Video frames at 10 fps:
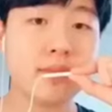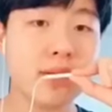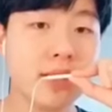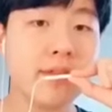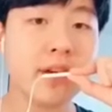
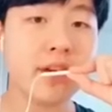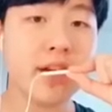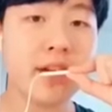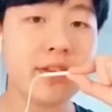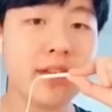Put a finger
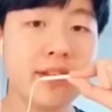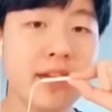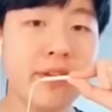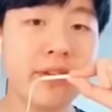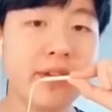down things
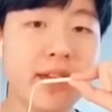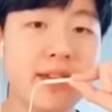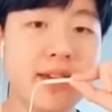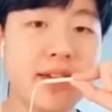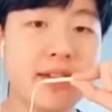everyone has
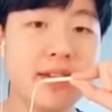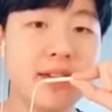done.